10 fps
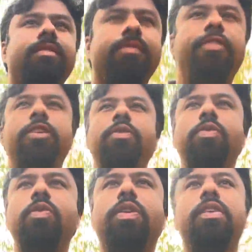When you
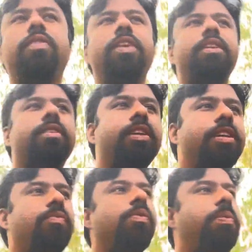look at greenery,
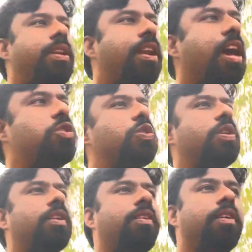it will be
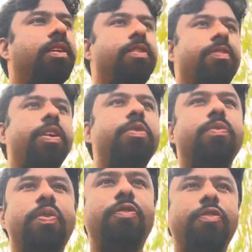natural that you
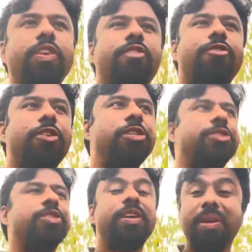will feel fresh
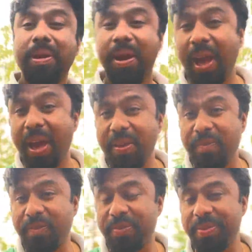life.